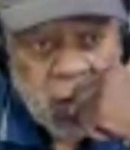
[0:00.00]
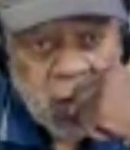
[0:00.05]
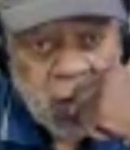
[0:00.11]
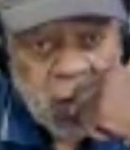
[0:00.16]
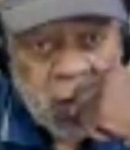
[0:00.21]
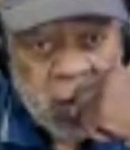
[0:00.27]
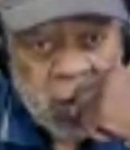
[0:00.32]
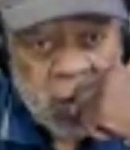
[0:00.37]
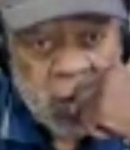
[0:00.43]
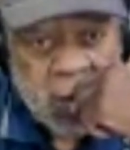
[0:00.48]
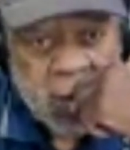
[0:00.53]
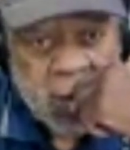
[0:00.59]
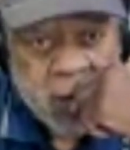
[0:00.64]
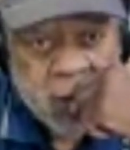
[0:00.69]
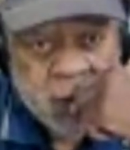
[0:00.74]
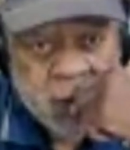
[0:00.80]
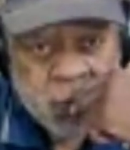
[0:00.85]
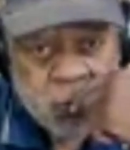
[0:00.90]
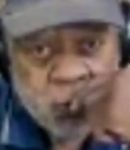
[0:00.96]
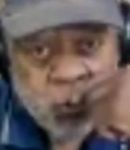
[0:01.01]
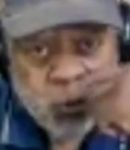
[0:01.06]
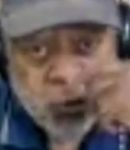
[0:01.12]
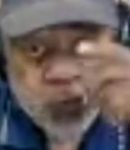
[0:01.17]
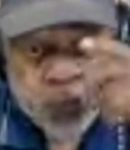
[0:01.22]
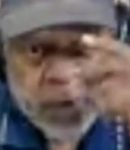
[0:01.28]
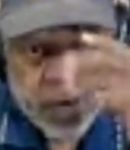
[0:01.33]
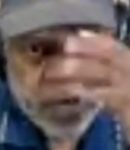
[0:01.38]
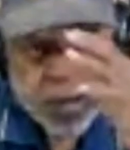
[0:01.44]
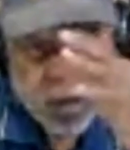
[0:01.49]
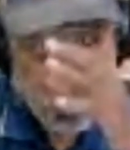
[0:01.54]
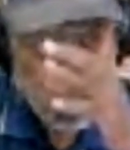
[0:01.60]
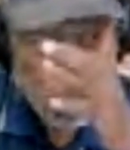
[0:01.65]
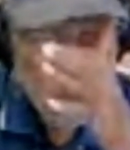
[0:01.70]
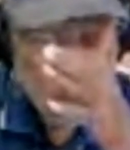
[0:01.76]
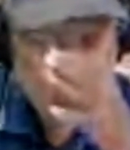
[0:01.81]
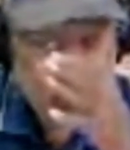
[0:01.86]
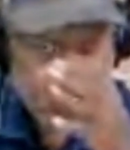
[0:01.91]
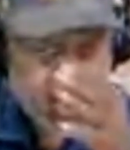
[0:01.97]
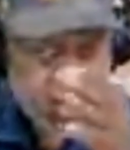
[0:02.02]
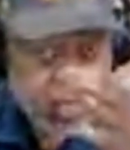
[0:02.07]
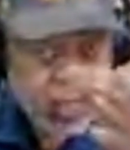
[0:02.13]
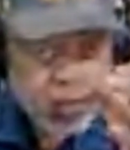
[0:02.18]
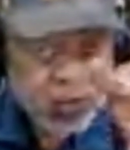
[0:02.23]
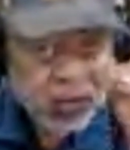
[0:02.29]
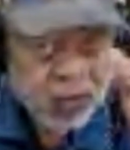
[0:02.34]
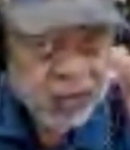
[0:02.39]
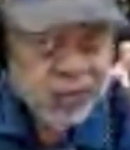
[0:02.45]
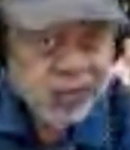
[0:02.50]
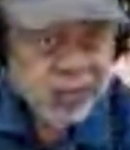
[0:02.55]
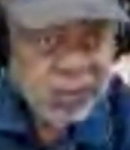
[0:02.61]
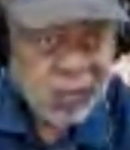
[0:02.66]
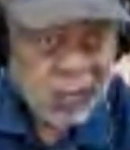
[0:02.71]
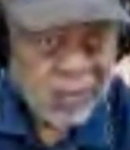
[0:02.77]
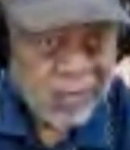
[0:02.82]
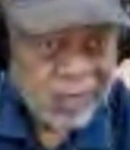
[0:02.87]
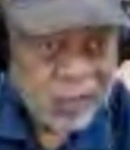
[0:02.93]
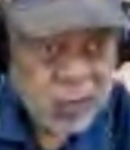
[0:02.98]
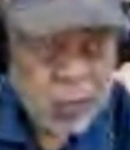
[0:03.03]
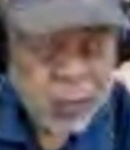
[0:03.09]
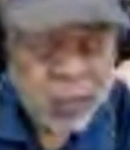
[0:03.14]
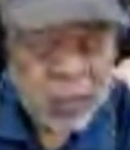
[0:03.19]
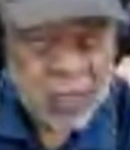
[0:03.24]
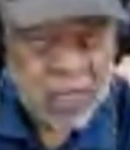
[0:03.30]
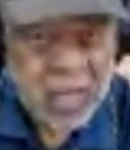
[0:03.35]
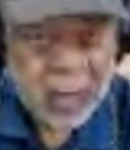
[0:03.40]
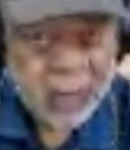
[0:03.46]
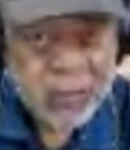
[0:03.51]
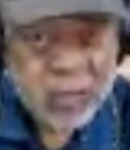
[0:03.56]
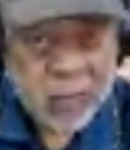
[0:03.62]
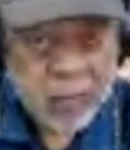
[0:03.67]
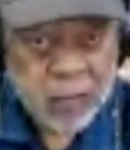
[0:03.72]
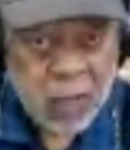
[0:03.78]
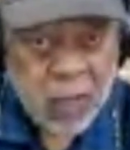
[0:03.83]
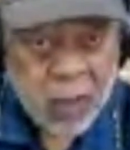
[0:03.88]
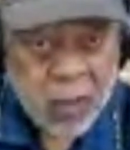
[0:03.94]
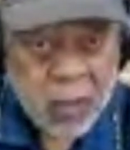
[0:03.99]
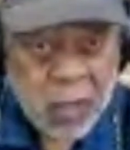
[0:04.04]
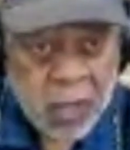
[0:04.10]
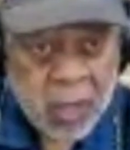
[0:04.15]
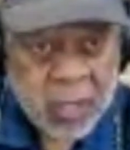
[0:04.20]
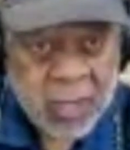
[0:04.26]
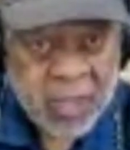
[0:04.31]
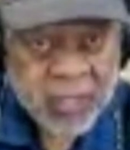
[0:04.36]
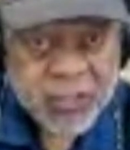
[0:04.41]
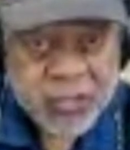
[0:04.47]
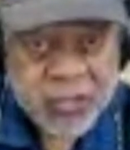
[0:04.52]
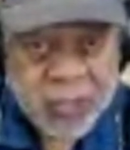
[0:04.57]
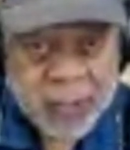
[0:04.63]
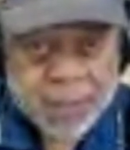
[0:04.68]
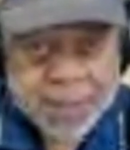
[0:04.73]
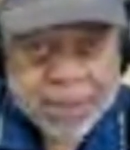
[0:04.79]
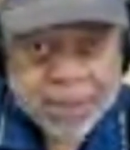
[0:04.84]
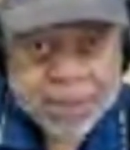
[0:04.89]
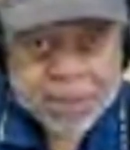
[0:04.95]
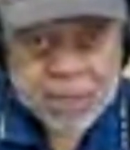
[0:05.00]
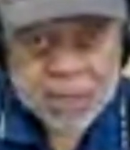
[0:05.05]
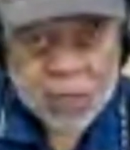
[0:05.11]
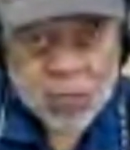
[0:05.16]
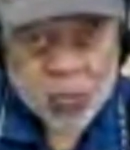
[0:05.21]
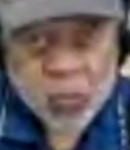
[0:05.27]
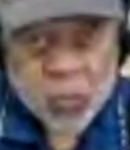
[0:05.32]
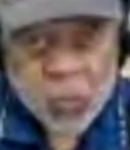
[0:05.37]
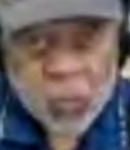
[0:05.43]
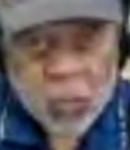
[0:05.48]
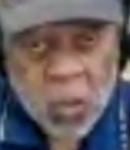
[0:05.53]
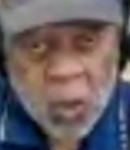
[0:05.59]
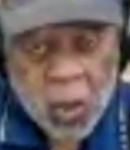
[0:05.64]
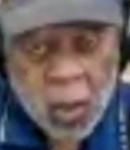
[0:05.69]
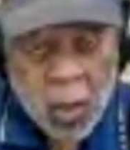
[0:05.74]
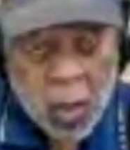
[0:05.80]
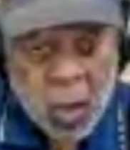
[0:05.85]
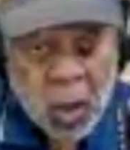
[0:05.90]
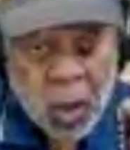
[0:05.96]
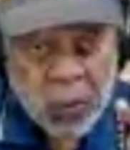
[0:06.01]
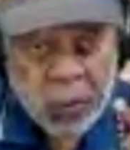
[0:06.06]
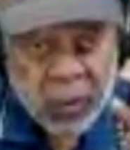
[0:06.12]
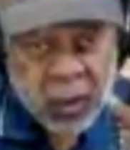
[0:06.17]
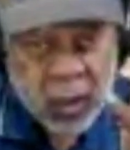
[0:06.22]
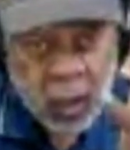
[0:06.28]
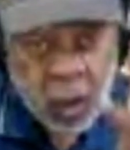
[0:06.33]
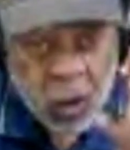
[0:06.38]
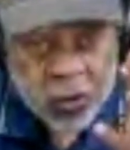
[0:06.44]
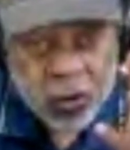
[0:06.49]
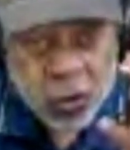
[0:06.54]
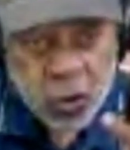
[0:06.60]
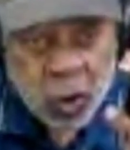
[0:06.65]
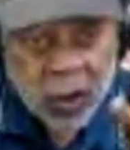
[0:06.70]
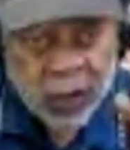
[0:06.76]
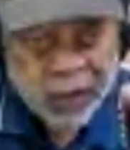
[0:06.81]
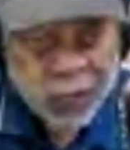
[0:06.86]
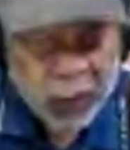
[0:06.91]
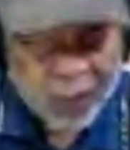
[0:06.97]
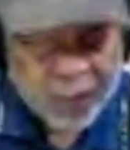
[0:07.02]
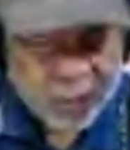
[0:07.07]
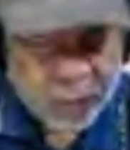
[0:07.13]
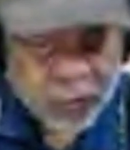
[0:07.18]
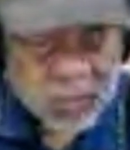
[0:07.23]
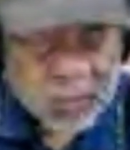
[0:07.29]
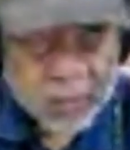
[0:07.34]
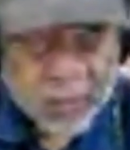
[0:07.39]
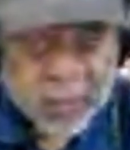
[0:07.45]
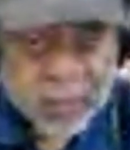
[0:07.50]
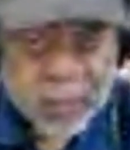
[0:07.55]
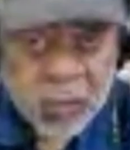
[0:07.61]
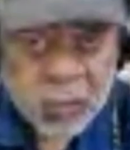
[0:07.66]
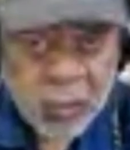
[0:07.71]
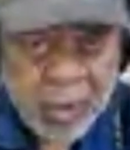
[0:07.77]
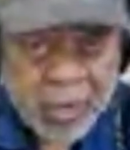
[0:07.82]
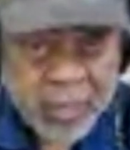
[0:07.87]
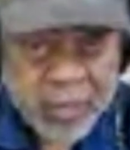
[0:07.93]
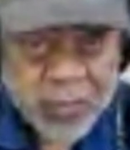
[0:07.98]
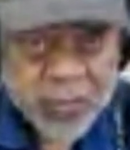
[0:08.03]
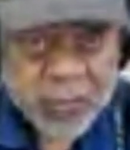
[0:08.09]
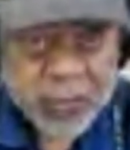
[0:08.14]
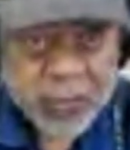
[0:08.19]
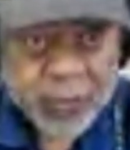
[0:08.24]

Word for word: And you can make all kinds of, of verbal claims of, of, against it because of your First Amendment rights.